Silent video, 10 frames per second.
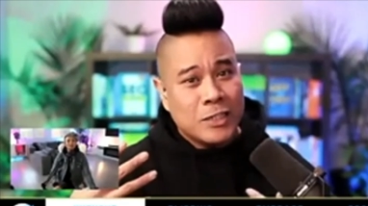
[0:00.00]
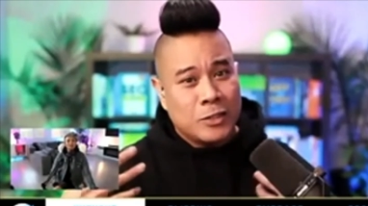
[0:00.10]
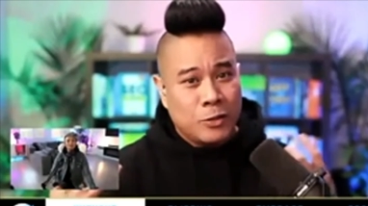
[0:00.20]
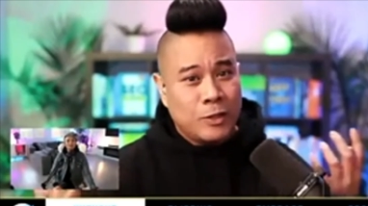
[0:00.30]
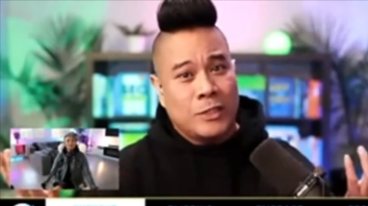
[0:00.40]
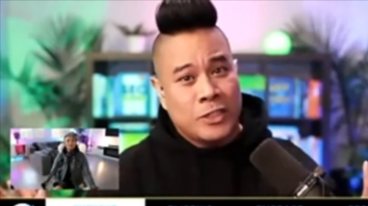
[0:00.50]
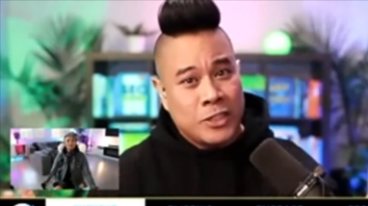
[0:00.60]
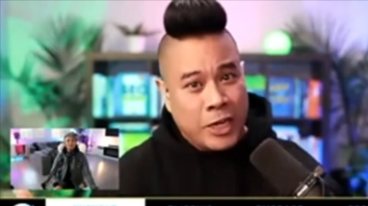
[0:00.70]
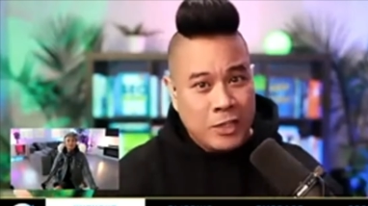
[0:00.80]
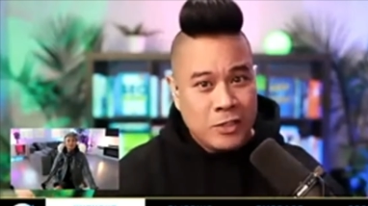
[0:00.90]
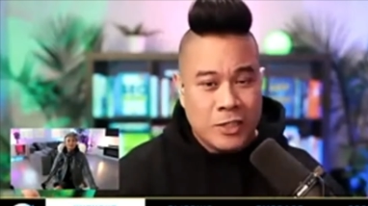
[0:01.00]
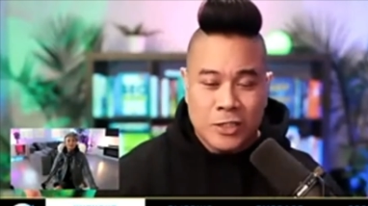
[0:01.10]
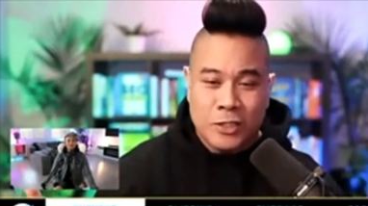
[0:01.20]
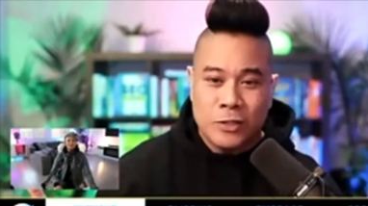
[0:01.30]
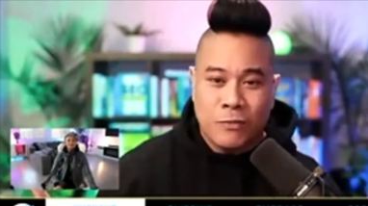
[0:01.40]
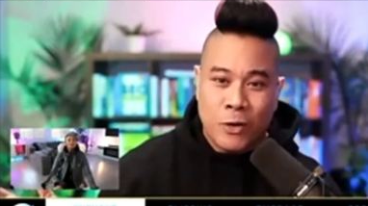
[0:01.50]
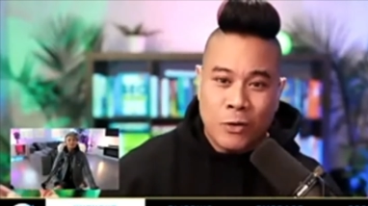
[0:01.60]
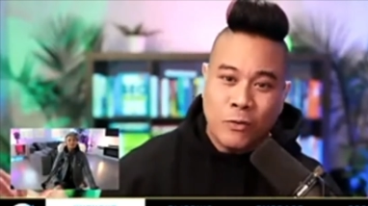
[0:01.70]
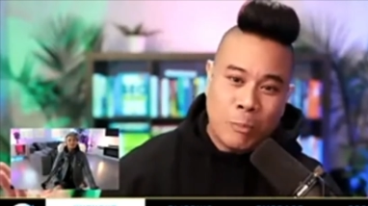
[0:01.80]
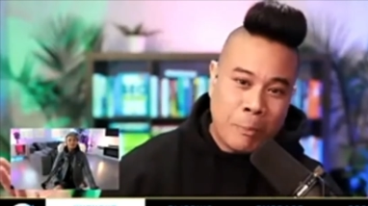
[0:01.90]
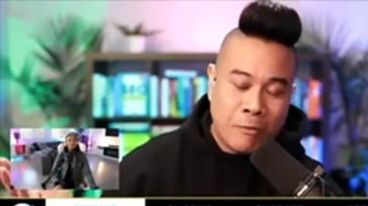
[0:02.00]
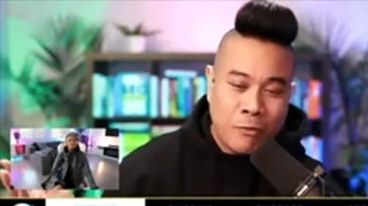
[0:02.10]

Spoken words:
just do an exchange and just use your photos for my